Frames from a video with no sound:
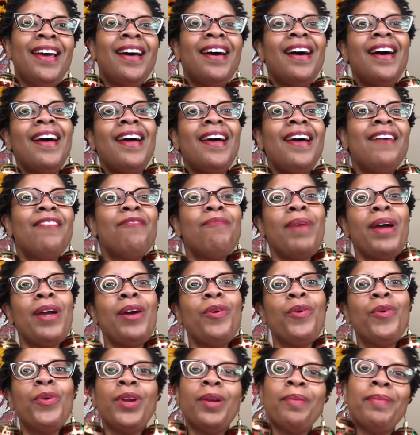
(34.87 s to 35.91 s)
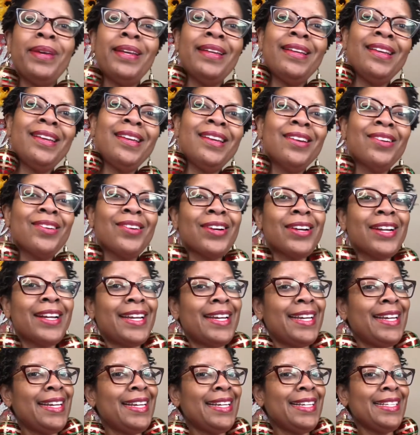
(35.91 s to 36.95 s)
I have my ornament
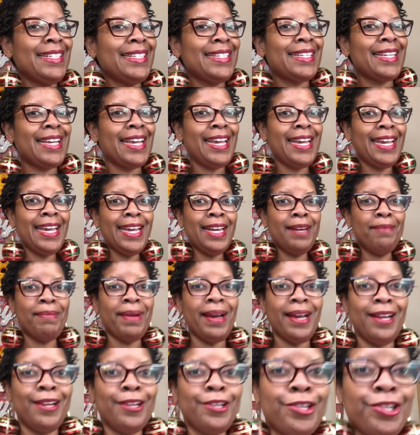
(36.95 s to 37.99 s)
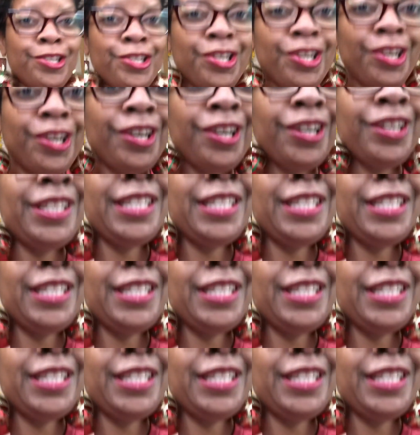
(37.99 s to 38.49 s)
earrings and my shirt